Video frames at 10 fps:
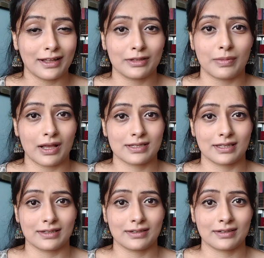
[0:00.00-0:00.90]
the other
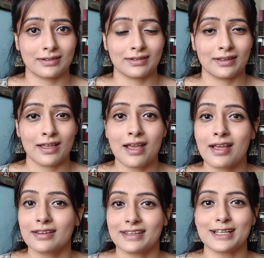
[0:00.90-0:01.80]
basket.
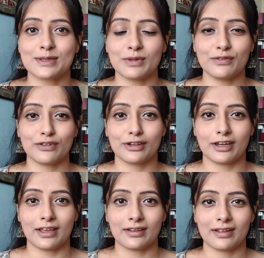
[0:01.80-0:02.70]
That's me for
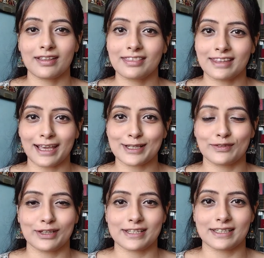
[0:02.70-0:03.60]
today. Thanks
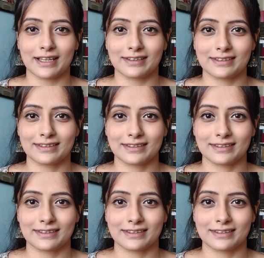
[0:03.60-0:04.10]
for listening.